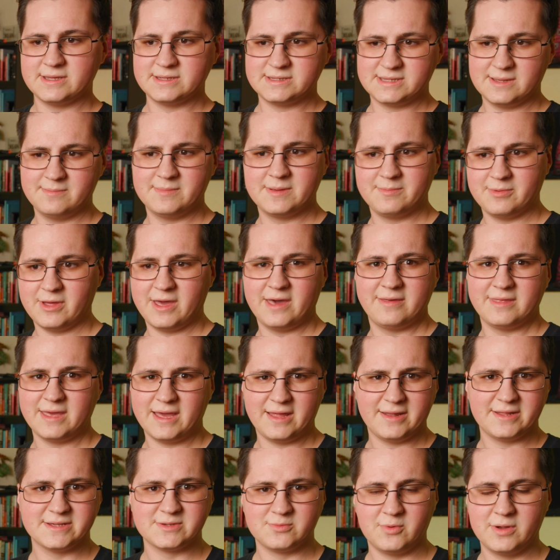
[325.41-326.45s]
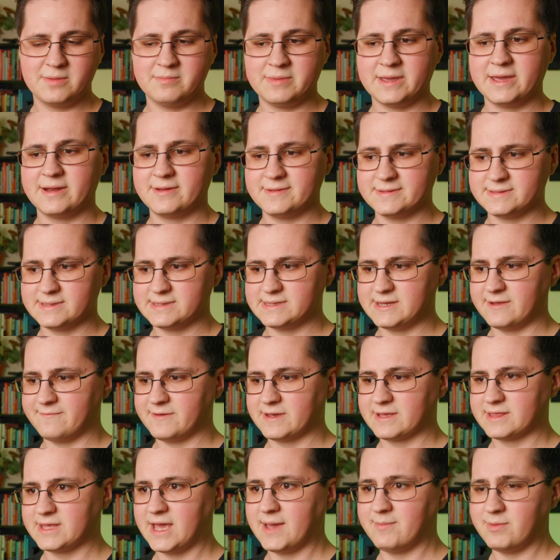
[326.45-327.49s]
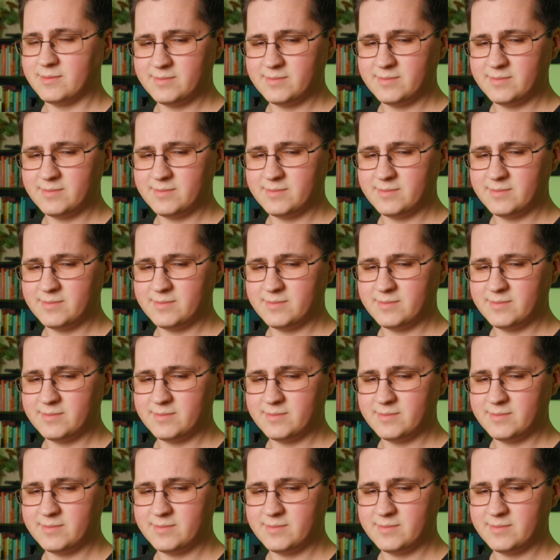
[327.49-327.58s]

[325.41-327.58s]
Some people have the LS1 panels and stuff like that,